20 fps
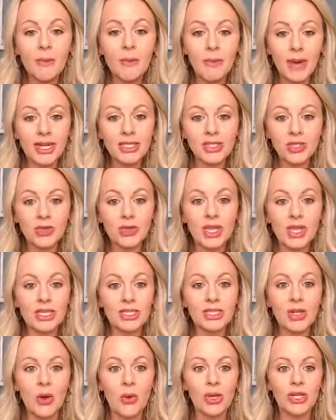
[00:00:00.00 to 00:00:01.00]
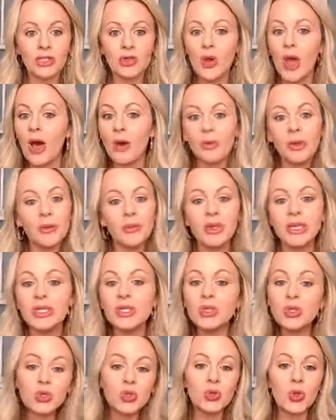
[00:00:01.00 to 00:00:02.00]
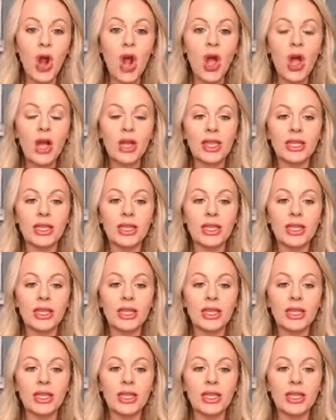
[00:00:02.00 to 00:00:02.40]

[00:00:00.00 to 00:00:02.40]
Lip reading: muscle that is going to help me be strong.